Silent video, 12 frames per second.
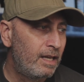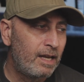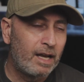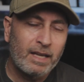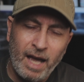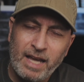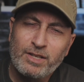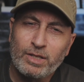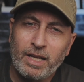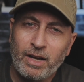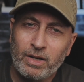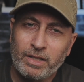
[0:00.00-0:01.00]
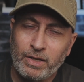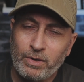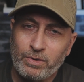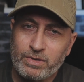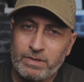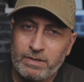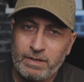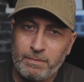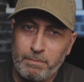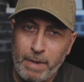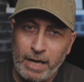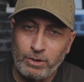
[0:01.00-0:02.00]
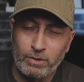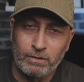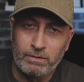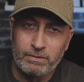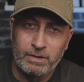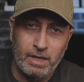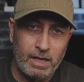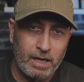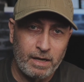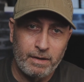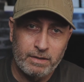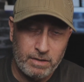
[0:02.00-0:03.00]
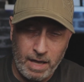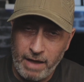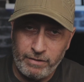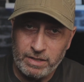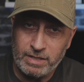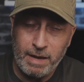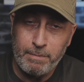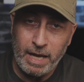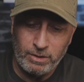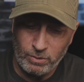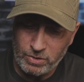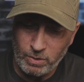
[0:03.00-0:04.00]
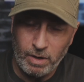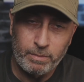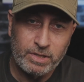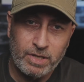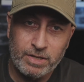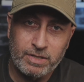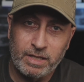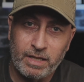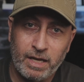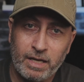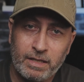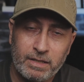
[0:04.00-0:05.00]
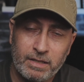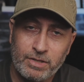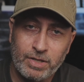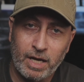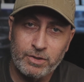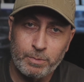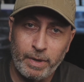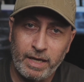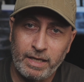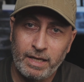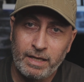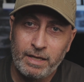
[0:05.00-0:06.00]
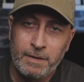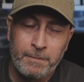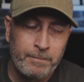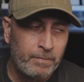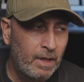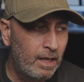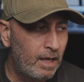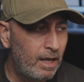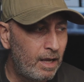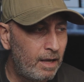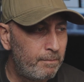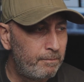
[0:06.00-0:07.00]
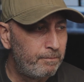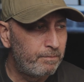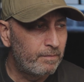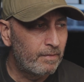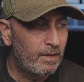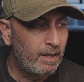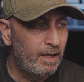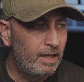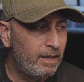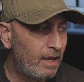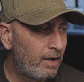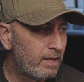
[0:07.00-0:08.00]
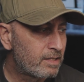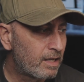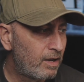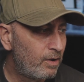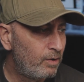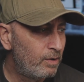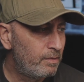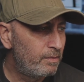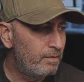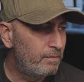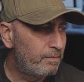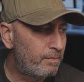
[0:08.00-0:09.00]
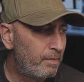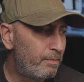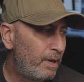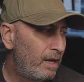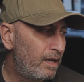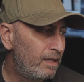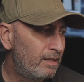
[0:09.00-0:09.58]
occasionally I'll use manual, have it set manual, so I'm adjusting the shutter speed and the ISO, but